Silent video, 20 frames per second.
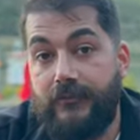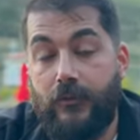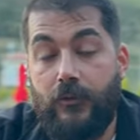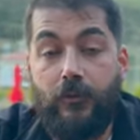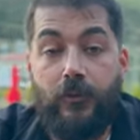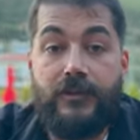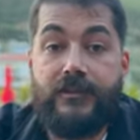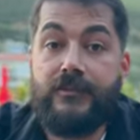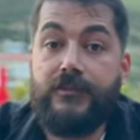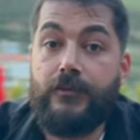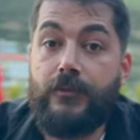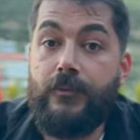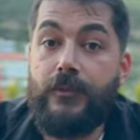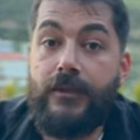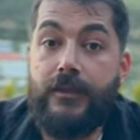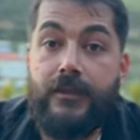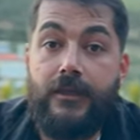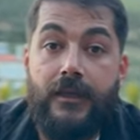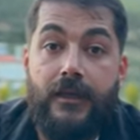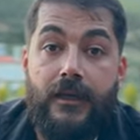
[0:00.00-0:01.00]
We want to
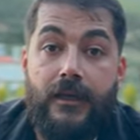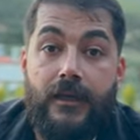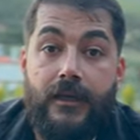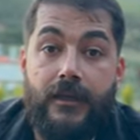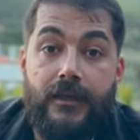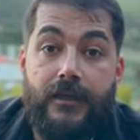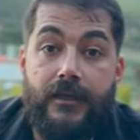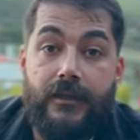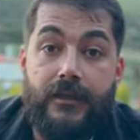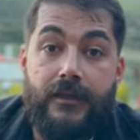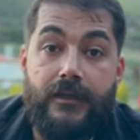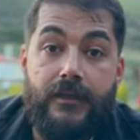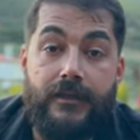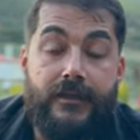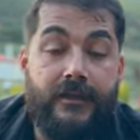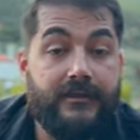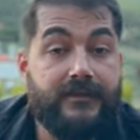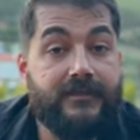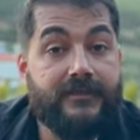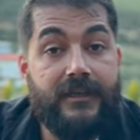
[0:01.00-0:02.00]
be in
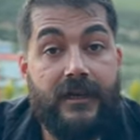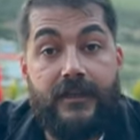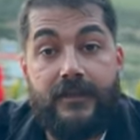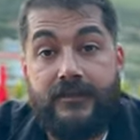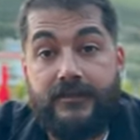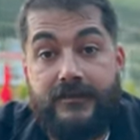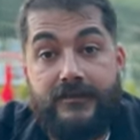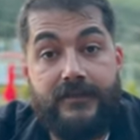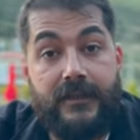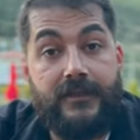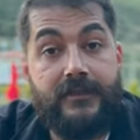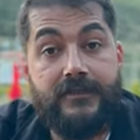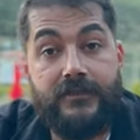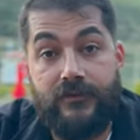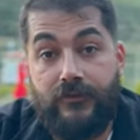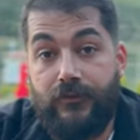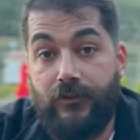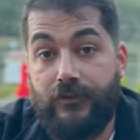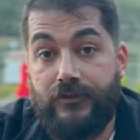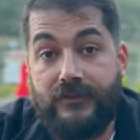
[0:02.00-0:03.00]
a second center
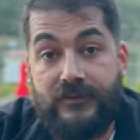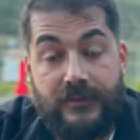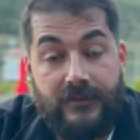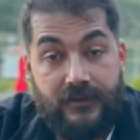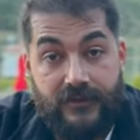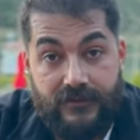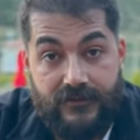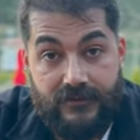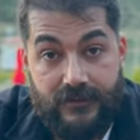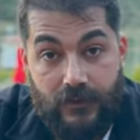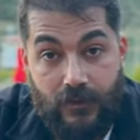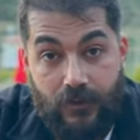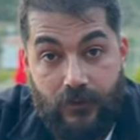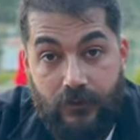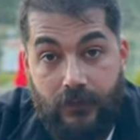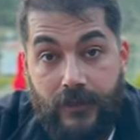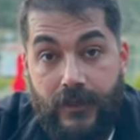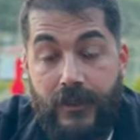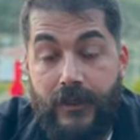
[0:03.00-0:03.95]
for Cittaslow.